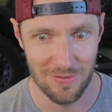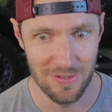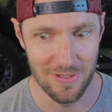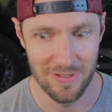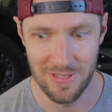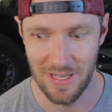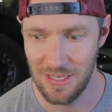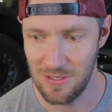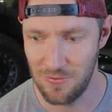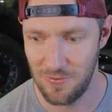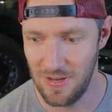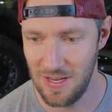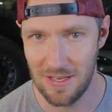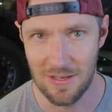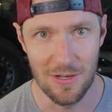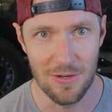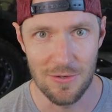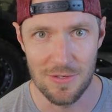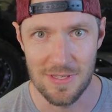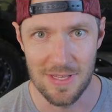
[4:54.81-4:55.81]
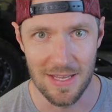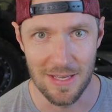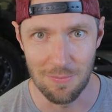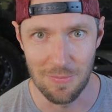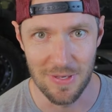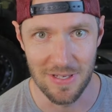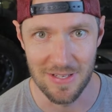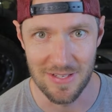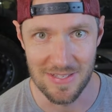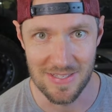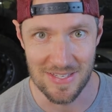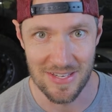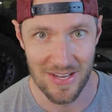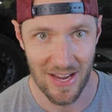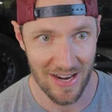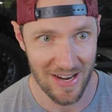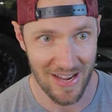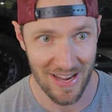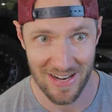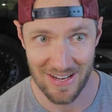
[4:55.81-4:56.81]
well, that's fake news then, because
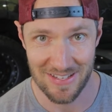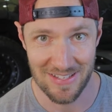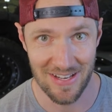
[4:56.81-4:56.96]
I got